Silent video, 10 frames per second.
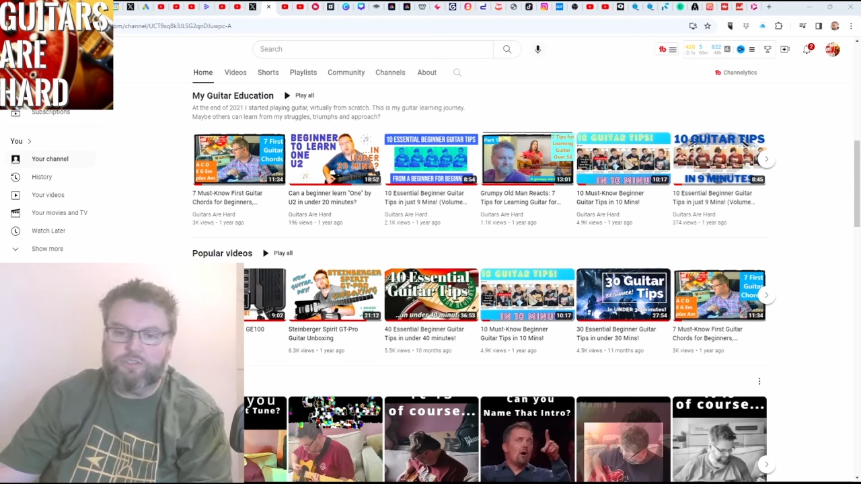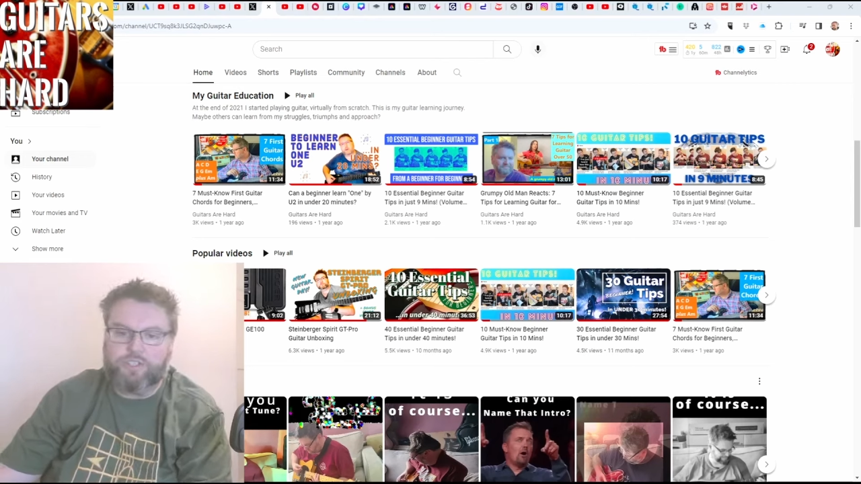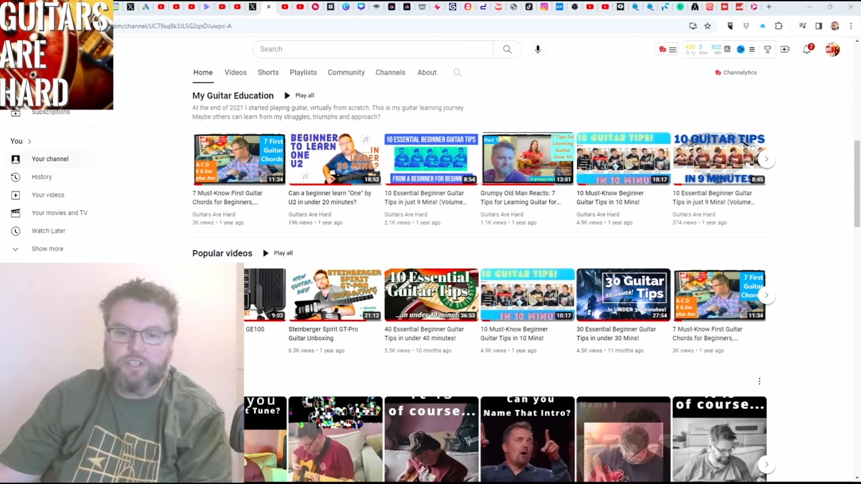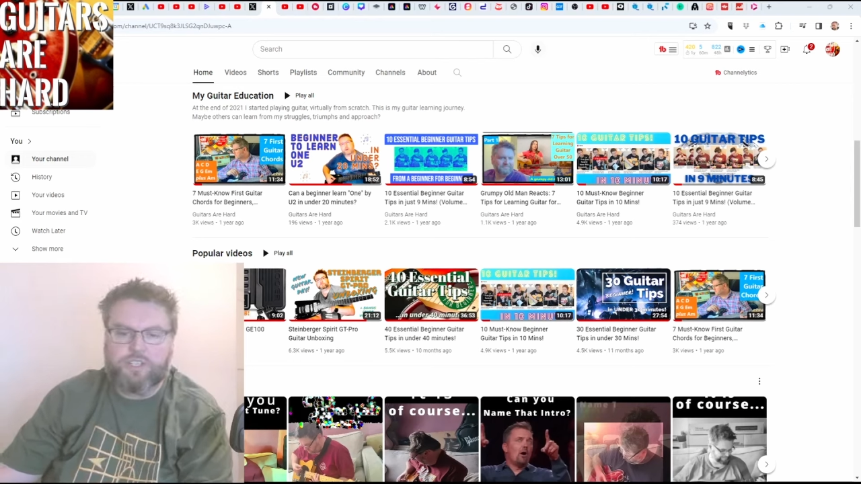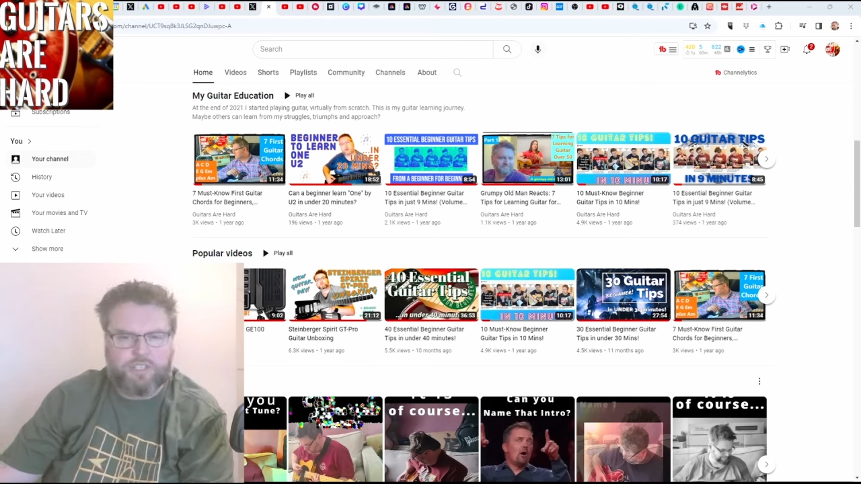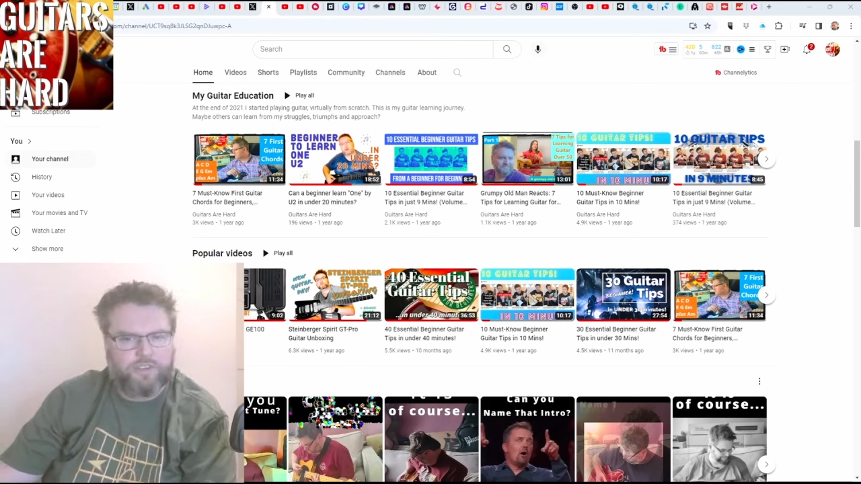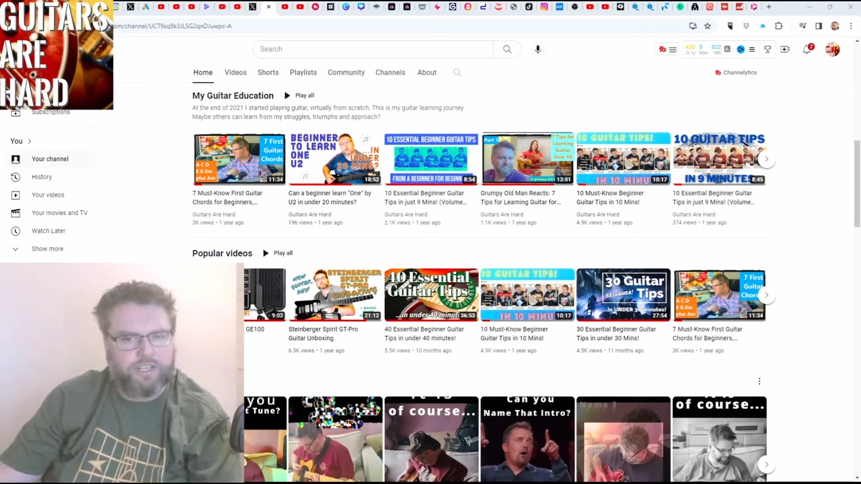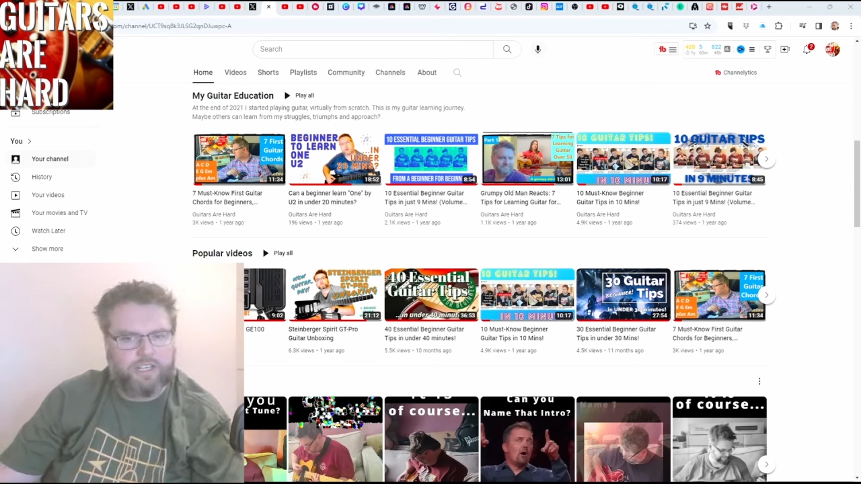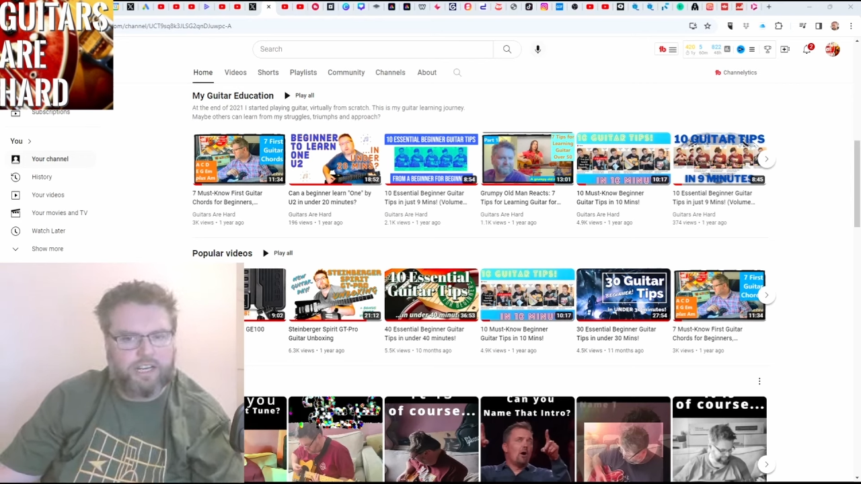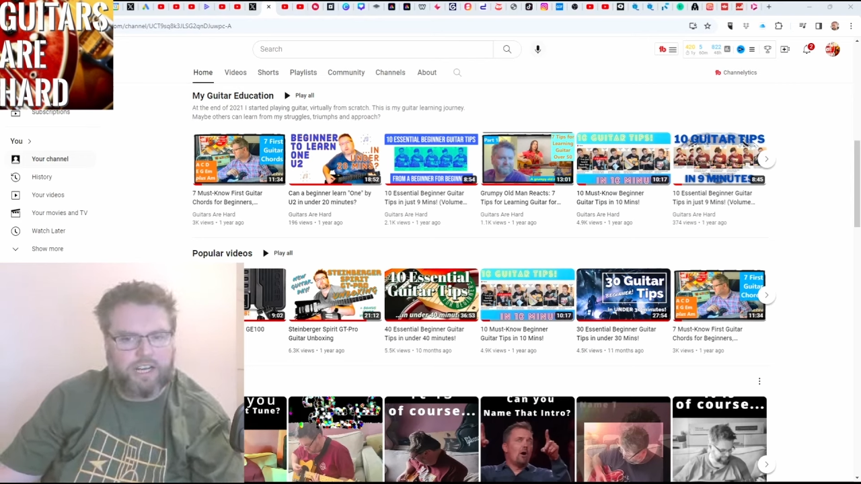have done and
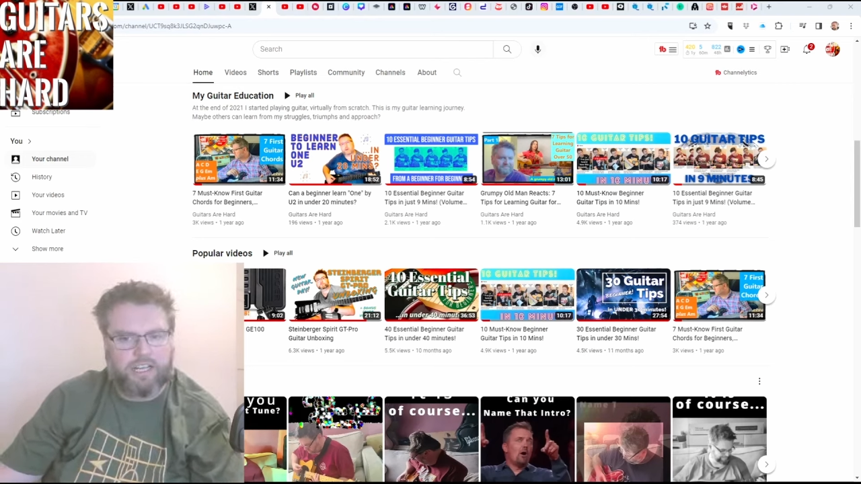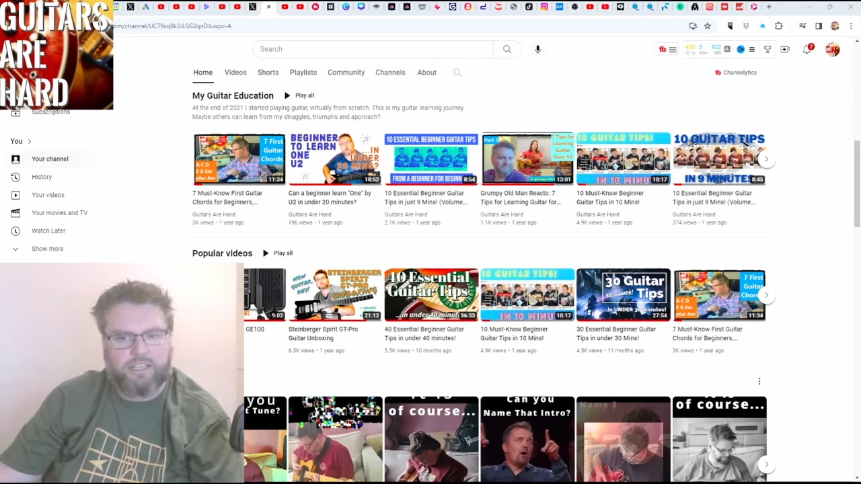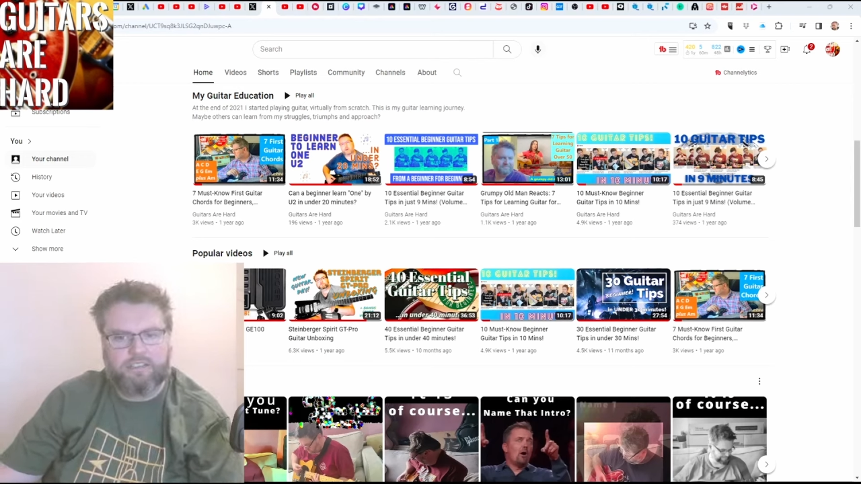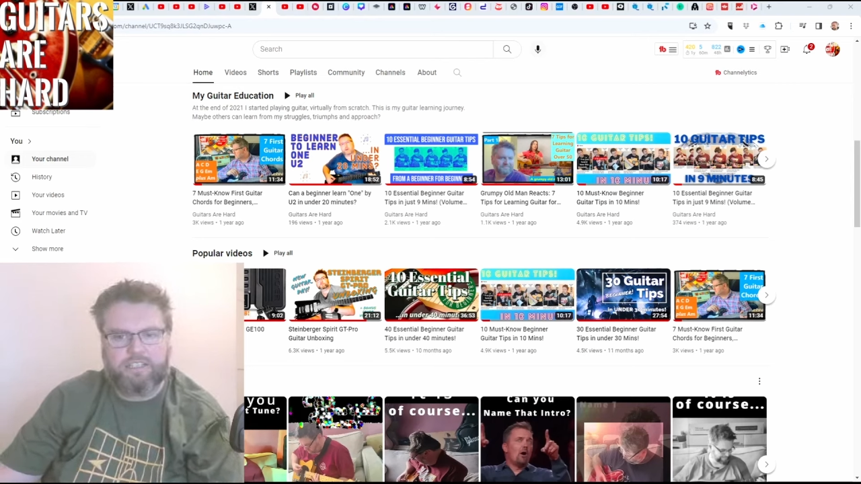something I